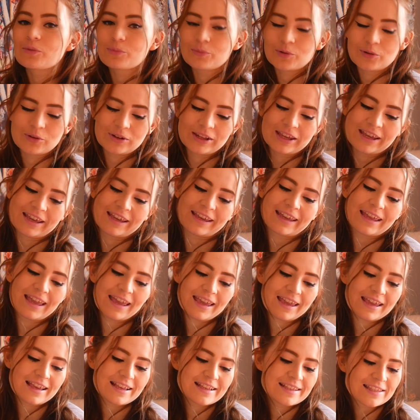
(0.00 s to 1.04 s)
Morning.
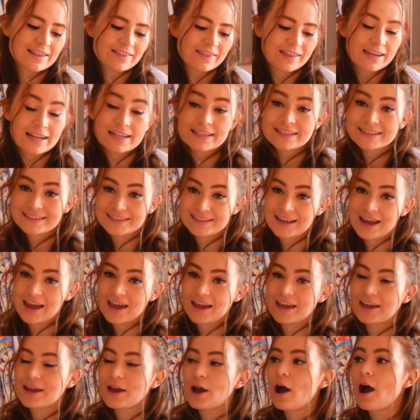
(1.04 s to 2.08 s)
It is the next
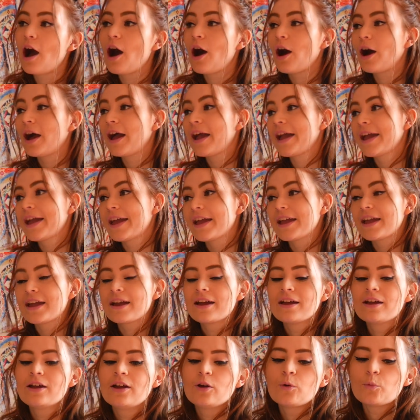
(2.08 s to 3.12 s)
day. I
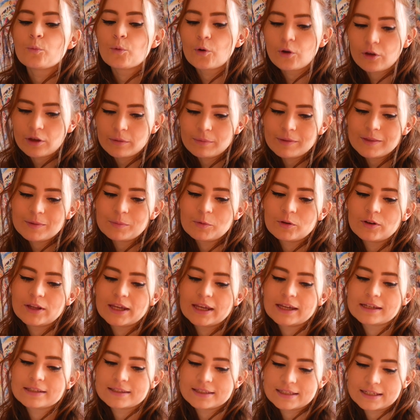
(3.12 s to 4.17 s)
woke up this
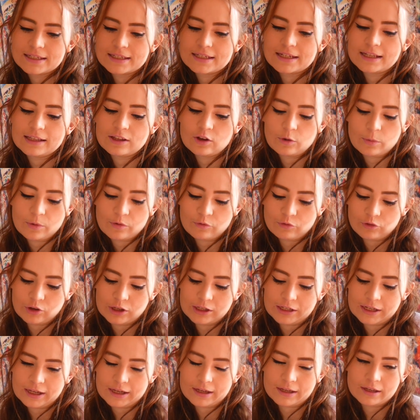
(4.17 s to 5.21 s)
morning, did a little bit of
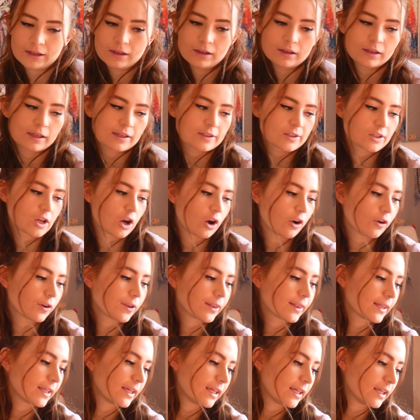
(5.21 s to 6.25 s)
reading. It's
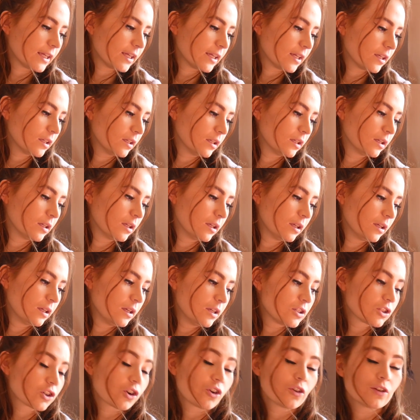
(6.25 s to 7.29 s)
currently
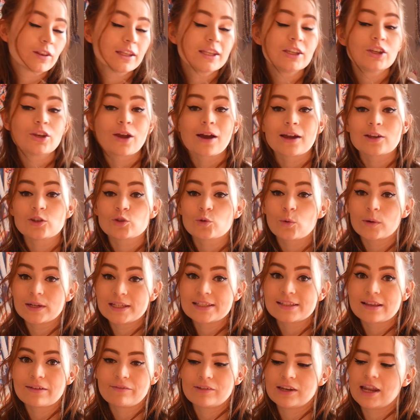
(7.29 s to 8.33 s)

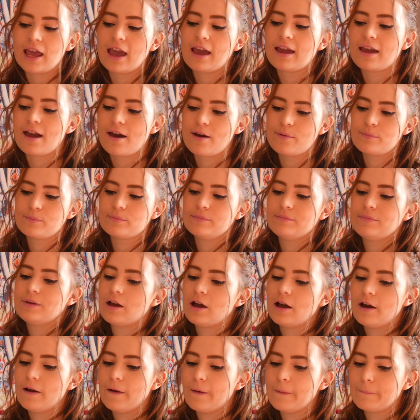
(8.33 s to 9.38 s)
9:27 a.m.
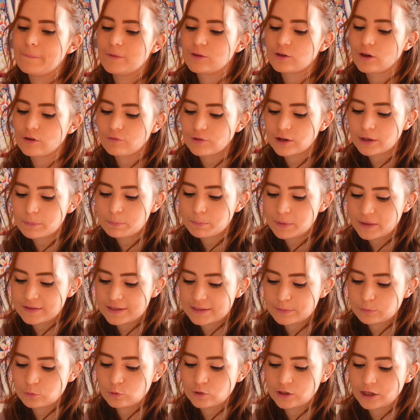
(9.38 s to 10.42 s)
So I read a bit
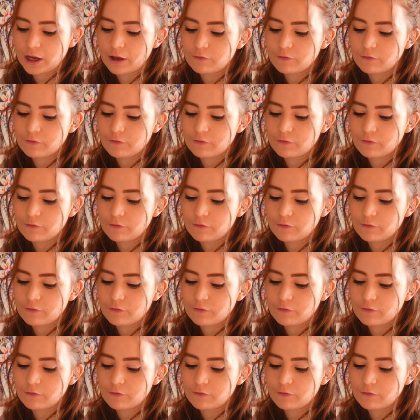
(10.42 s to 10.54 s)
this morning.